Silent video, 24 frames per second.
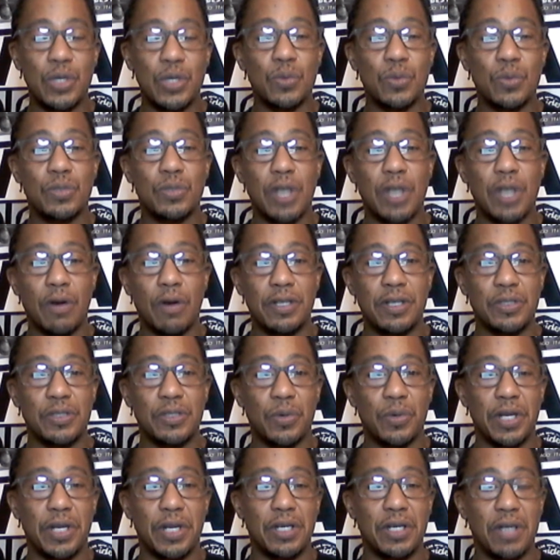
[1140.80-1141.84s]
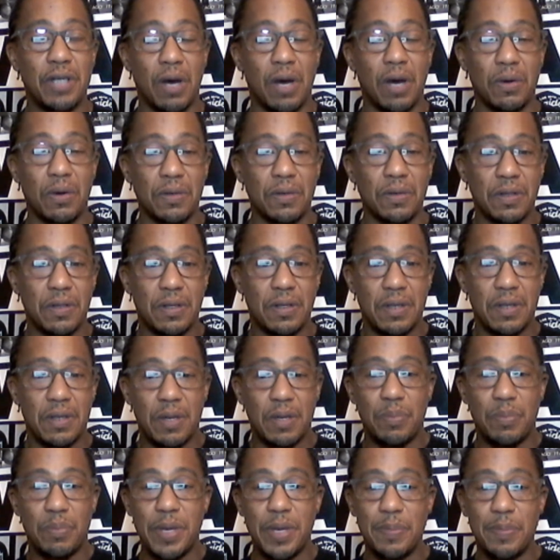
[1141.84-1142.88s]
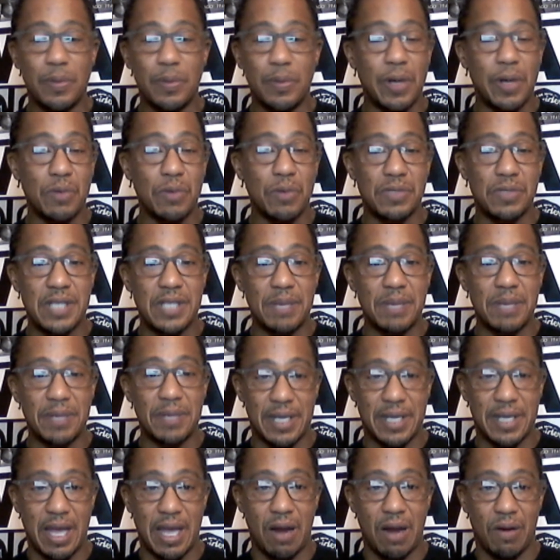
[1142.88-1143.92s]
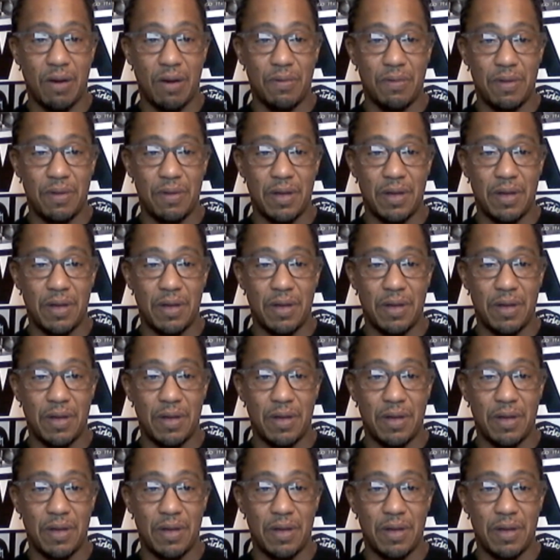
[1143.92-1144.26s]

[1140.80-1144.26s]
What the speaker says: turn into an adult, people don't seem to care